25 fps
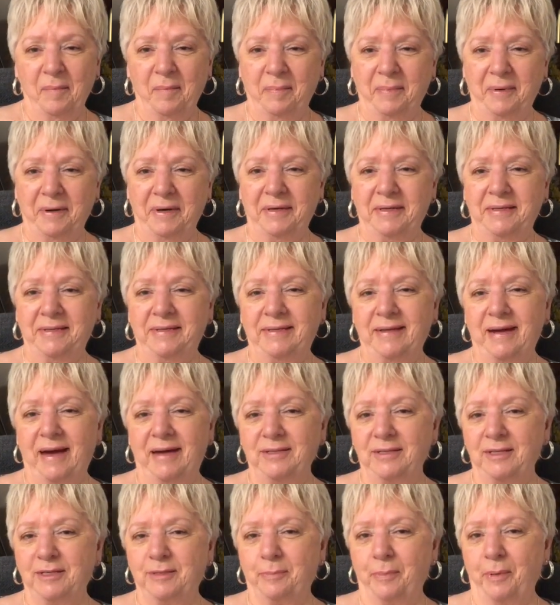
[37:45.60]
But I
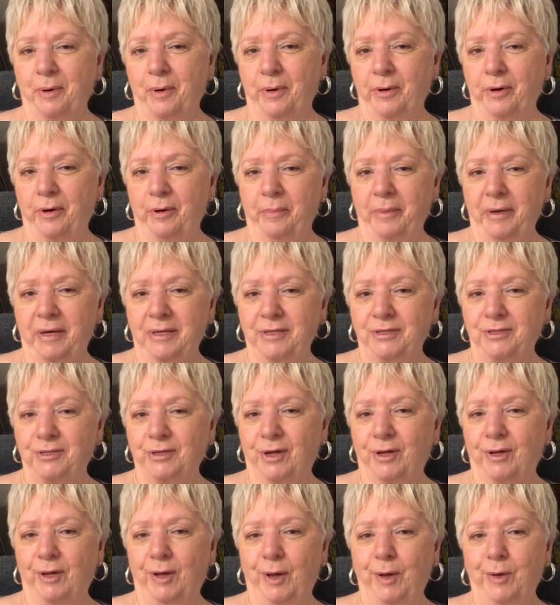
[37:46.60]
just bought her a bunch
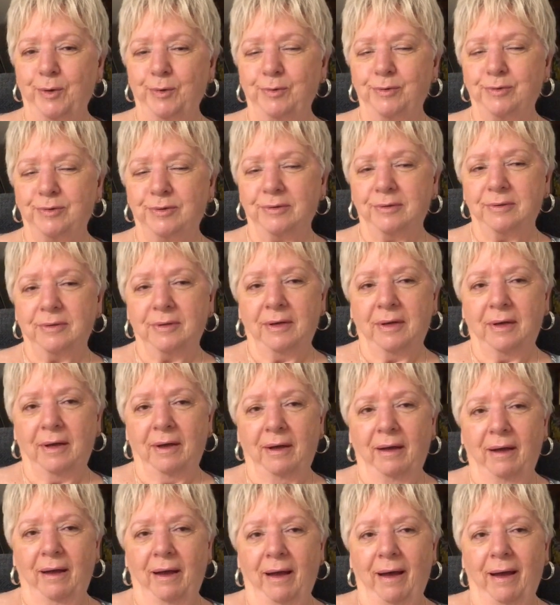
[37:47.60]
of clothes,
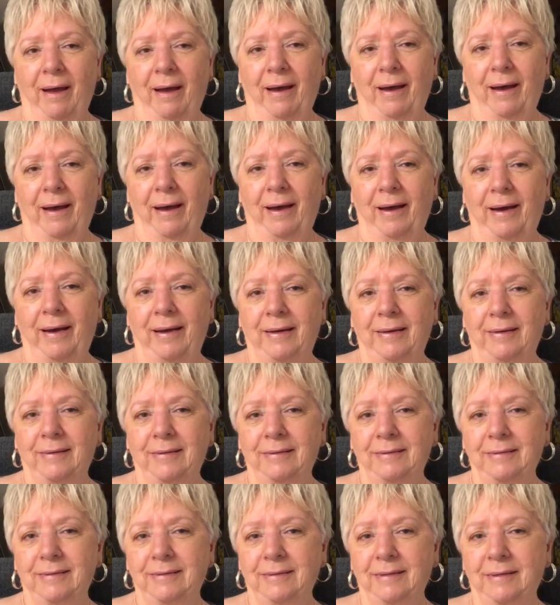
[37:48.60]

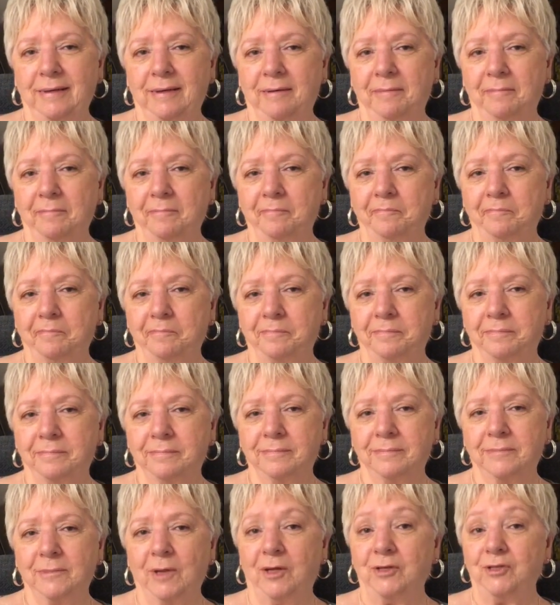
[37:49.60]
and
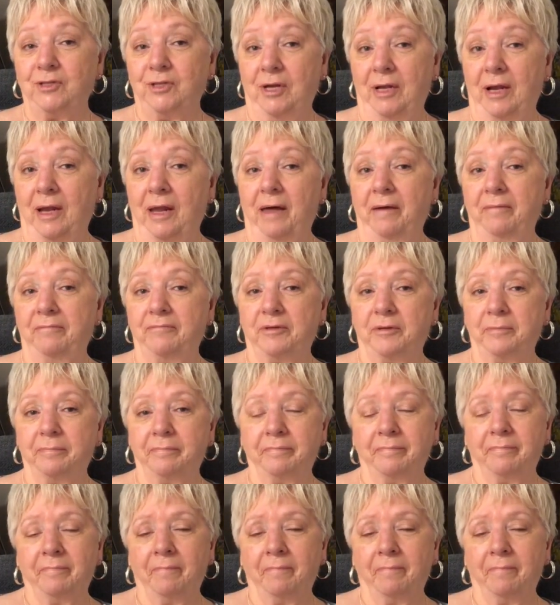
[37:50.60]
she loved them.